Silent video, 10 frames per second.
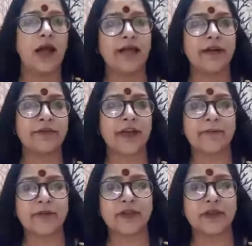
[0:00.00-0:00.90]
I have
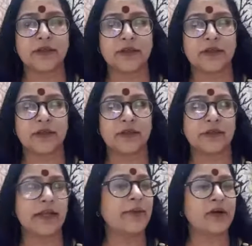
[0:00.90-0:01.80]

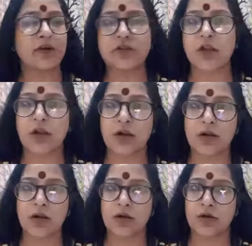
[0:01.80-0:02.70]
came across
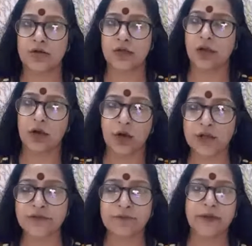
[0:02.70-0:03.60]
a
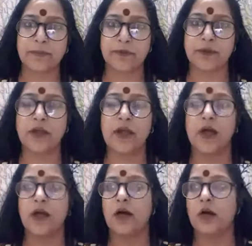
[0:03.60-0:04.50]
lot of people
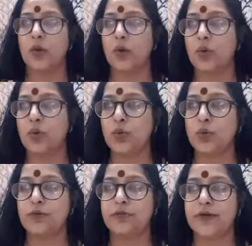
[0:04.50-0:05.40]

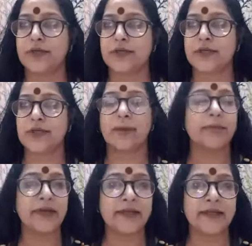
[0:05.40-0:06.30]
who first
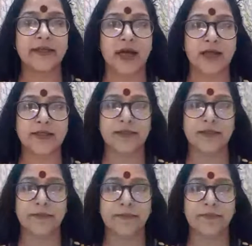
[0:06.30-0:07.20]
complete their task
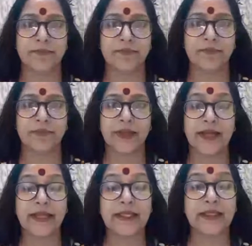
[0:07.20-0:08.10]

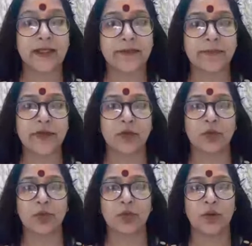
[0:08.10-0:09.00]
and then let me
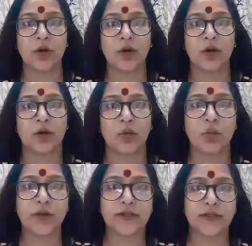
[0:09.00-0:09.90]
know
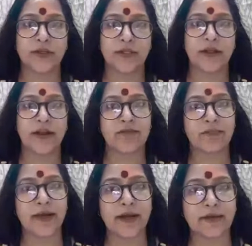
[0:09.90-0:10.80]
what they have
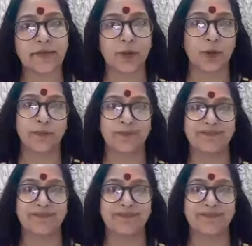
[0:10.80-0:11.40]
planned for,